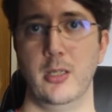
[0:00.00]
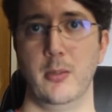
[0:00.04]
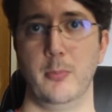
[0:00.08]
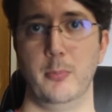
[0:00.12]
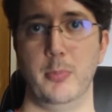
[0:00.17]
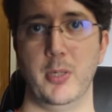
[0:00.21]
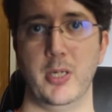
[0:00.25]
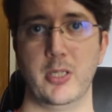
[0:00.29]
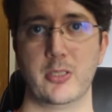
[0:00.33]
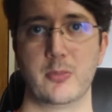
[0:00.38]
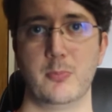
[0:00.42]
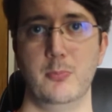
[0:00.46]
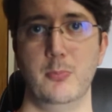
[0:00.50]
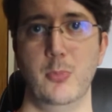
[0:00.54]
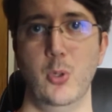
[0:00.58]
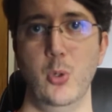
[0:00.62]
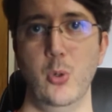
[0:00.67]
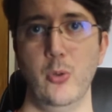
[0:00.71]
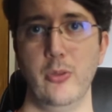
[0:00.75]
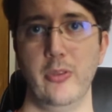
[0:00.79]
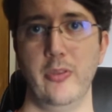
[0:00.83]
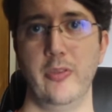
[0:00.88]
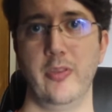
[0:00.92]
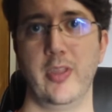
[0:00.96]
But
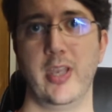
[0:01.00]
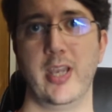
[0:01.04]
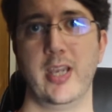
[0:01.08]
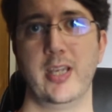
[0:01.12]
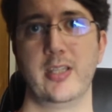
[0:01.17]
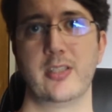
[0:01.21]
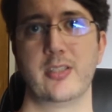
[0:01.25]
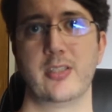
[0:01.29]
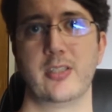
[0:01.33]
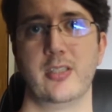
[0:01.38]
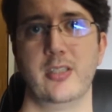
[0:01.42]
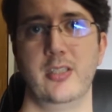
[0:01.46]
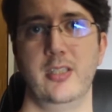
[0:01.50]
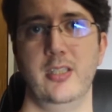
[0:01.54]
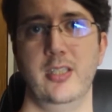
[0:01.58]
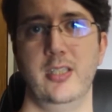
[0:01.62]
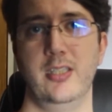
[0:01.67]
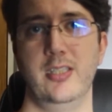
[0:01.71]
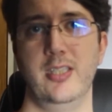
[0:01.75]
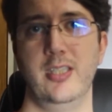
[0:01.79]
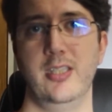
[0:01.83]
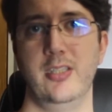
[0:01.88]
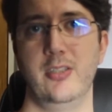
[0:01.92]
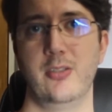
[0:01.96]
more than that,
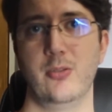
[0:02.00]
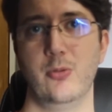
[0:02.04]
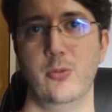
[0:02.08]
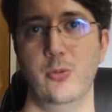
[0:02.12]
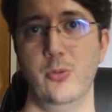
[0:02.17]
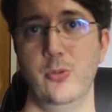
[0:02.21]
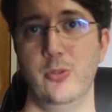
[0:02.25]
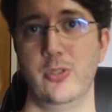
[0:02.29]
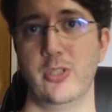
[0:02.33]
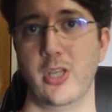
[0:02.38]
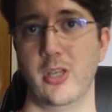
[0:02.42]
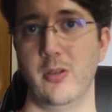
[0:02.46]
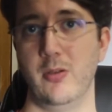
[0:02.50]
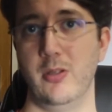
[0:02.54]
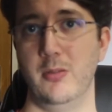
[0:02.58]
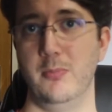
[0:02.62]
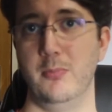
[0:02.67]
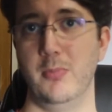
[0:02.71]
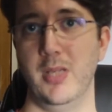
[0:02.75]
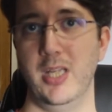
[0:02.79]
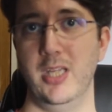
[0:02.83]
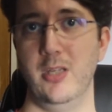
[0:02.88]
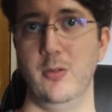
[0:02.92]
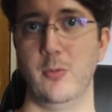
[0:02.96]
it is also in
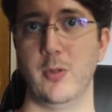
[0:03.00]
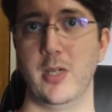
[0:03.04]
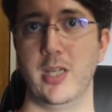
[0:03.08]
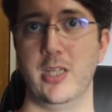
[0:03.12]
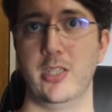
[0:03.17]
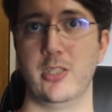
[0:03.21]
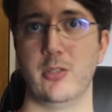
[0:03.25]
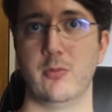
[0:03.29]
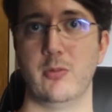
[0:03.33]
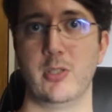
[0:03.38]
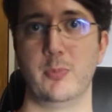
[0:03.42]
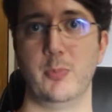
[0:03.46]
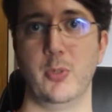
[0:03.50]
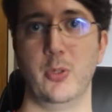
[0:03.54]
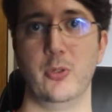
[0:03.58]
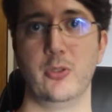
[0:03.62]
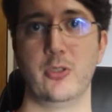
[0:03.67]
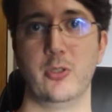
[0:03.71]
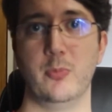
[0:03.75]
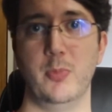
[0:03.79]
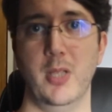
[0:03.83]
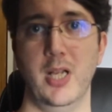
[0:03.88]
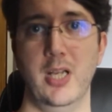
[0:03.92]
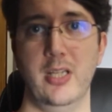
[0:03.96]
many ways a
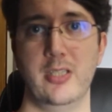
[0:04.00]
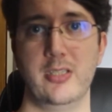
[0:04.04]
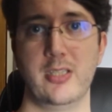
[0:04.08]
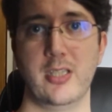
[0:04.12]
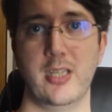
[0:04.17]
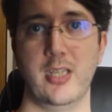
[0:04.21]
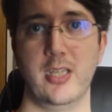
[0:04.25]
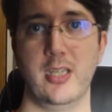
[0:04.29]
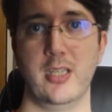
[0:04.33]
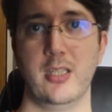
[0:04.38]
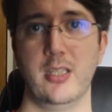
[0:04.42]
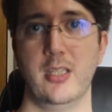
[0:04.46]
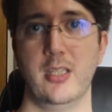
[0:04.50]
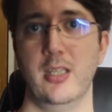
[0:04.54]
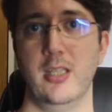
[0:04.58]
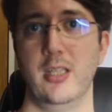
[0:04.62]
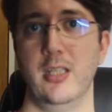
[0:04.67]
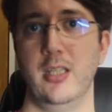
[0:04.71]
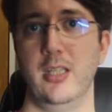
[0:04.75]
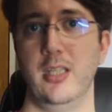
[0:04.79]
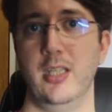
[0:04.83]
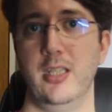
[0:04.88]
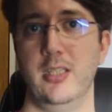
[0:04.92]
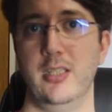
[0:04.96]
responsibility.
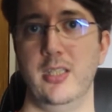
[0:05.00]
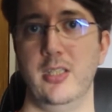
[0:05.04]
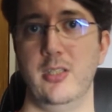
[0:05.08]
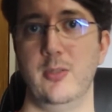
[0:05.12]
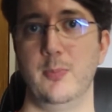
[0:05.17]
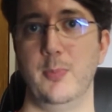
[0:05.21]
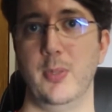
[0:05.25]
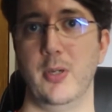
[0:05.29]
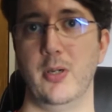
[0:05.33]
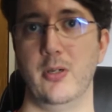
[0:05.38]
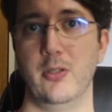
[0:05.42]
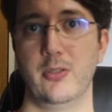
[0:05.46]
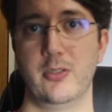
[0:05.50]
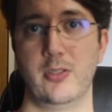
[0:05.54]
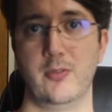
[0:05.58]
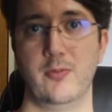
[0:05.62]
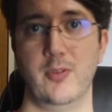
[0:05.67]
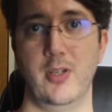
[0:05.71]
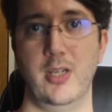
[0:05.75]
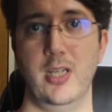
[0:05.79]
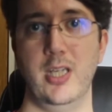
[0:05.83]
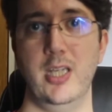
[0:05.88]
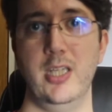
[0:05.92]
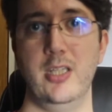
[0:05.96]
It is part of a
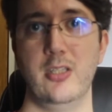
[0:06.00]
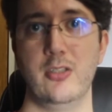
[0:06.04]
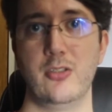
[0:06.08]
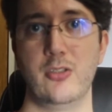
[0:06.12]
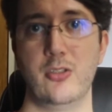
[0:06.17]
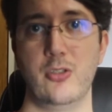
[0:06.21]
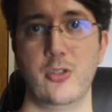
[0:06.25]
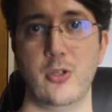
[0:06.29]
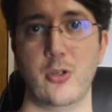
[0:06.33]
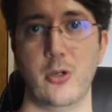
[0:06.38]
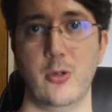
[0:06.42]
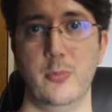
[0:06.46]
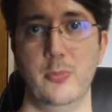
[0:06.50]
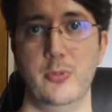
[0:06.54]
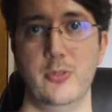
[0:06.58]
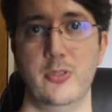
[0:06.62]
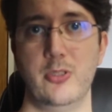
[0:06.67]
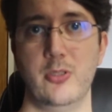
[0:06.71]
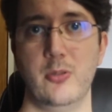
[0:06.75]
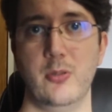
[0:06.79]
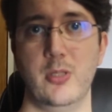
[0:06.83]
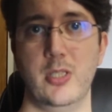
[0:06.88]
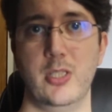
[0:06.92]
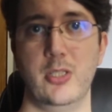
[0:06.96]
leader's job
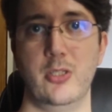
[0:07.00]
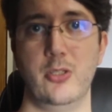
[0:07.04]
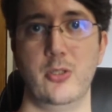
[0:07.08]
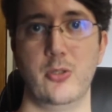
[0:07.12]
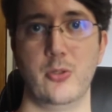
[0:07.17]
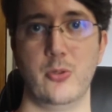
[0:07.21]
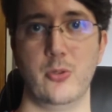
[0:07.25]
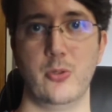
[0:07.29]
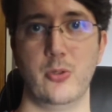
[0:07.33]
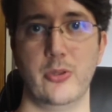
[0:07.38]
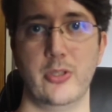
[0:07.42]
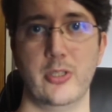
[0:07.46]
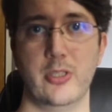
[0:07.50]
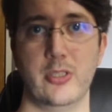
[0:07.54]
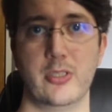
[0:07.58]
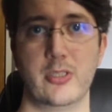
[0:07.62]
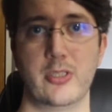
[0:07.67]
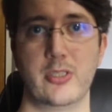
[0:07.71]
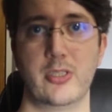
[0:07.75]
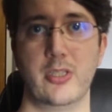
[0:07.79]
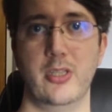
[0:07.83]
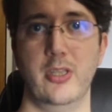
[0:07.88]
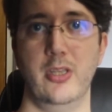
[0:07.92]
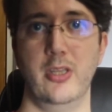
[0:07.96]
to ensure that
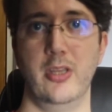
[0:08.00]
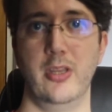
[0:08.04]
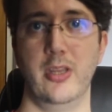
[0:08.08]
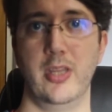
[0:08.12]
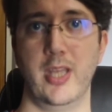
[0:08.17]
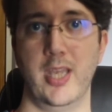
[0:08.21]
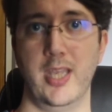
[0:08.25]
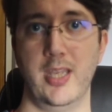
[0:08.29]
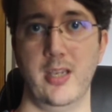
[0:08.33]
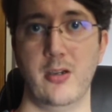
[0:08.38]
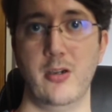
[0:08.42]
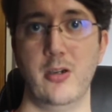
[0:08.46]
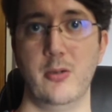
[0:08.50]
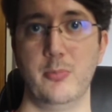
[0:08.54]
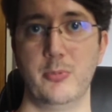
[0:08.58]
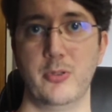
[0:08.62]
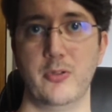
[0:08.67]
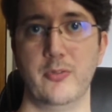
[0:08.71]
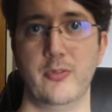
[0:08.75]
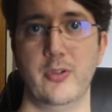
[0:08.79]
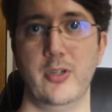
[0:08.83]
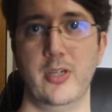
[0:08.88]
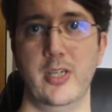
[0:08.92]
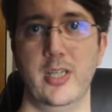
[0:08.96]
they are
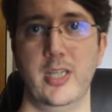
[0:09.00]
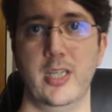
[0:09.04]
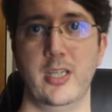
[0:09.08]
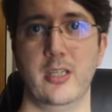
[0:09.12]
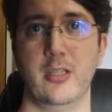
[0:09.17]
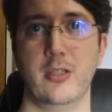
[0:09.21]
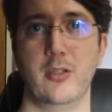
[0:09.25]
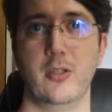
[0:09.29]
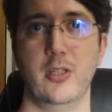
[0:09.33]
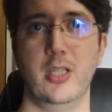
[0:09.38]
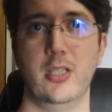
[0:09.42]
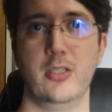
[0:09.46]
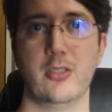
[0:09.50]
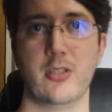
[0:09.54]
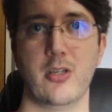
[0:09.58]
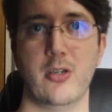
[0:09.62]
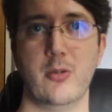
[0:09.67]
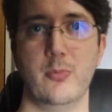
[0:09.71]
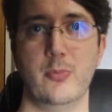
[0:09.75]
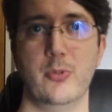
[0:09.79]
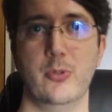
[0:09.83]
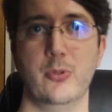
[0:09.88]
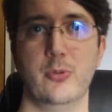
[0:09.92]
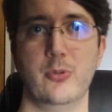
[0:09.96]
providing a good
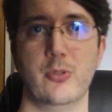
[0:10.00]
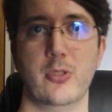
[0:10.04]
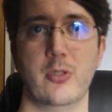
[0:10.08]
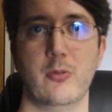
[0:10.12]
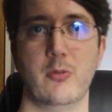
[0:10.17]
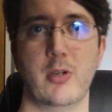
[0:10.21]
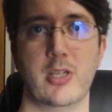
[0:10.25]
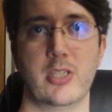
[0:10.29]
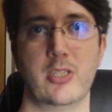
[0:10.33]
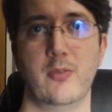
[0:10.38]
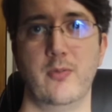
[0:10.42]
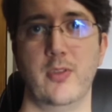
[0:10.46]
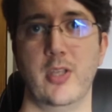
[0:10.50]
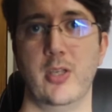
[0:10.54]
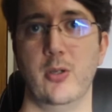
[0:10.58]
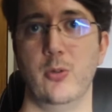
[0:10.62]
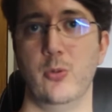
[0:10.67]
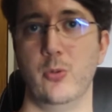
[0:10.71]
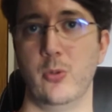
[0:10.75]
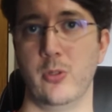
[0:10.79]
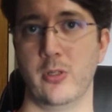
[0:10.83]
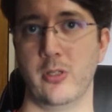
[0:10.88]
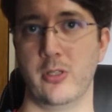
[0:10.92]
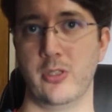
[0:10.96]
example to the rest of their
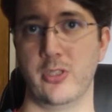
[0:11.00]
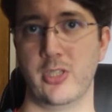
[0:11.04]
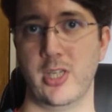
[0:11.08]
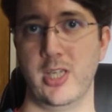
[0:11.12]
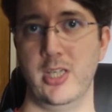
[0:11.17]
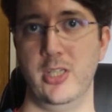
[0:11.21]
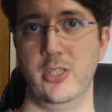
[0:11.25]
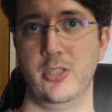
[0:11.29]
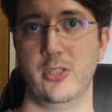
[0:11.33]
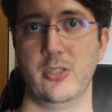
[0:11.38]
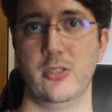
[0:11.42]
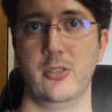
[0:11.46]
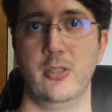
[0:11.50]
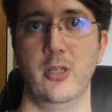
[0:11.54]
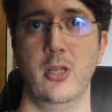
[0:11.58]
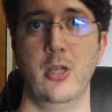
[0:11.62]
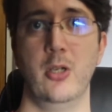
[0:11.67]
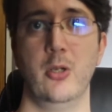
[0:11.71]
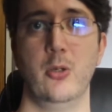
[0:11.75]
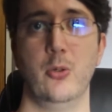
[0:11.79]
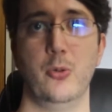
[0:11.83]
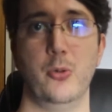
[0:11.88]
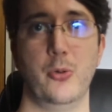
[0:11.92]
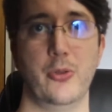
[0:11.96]
organisation
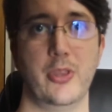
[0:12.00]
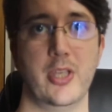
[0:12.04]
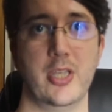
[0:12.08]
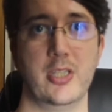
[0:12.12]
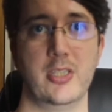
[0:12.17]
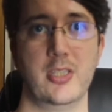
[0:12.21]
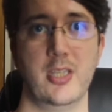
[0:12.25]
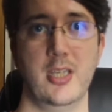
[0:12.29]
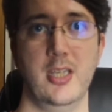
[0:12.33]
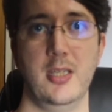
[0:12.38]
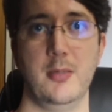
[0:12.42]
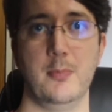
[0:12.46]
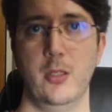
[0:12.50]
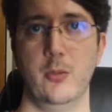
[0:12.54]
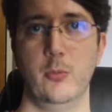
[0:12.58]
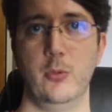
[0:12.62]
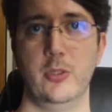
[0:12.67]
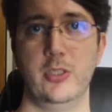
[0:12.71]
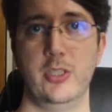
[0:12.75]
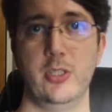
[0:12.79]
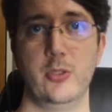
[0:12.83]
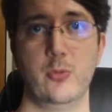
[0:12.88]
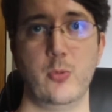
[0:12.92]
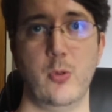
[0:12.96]
or their team,
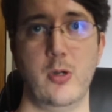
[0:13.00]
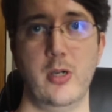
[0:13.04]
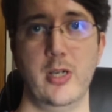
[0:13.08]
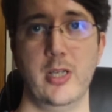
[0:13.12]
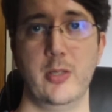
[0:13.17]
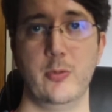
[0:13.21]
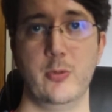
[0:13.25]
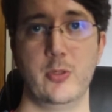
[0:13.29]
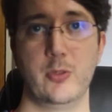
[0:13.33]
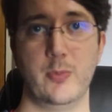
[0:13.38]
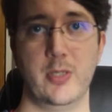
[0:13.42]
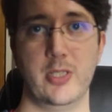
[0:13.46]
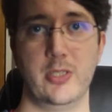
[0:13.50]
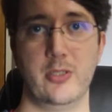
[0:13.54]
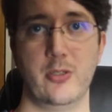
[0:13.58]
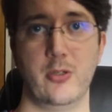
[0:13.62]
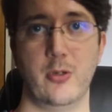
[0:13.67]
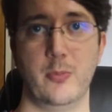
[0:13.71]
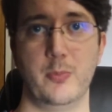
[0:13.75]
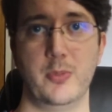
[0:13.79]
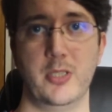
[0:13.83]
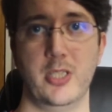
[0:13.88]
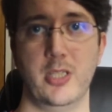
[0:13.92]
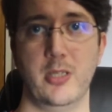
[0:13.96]
which is why it was my
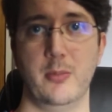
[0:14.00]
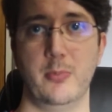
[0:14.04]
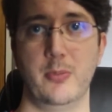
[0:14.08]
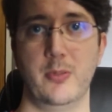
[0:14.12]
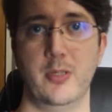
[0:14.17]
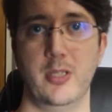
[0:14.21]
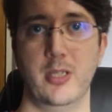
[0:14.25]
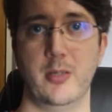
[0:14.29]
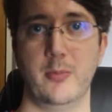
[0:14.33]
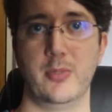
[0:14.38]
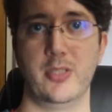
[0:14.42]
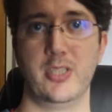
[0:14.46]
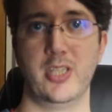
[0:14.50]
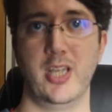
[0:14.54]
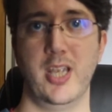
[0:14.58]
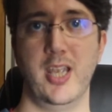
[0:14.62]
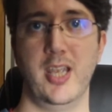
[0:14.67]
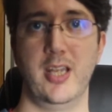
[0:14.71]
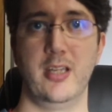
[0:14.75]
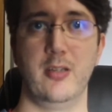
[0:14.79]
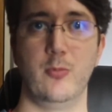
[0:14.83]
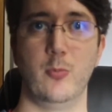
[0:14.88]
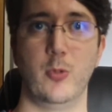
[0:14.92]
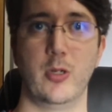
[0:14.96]
top tip number
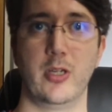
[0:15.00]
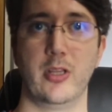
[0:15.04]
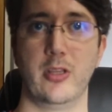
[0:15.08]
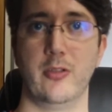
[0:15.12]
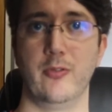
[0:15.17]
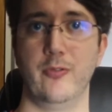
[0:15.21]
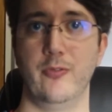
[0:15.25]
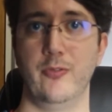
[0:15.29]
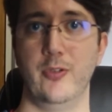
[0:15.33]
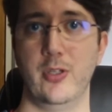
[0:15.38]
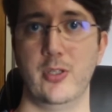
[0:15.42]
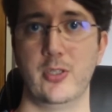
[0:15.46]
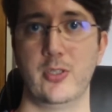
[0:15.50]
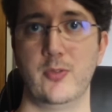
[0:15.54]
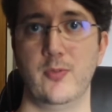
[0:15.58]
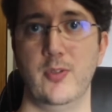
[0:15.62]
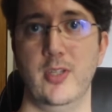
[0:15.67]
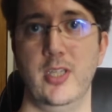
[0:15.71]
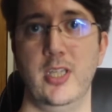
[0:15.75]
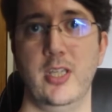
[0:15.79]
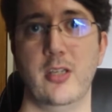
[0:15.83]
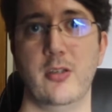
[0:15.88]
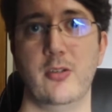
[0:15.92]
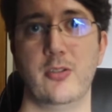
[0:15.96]
10 in one of the first
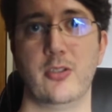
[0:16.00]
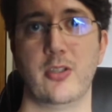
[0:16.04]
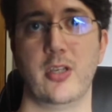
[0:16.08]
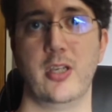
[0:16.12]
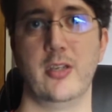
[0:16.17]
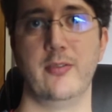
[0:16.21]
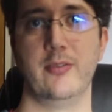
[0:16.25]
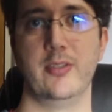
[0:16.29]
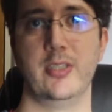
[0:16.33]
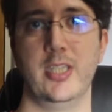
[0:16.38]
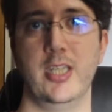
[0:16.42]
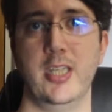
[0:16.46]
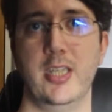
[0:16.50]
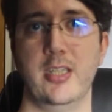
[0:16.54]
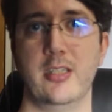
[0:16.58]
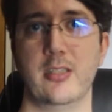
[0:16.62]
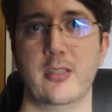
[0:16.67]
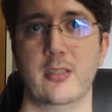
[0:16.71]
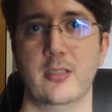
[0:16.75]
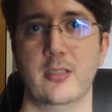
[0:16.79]
videos I ever did,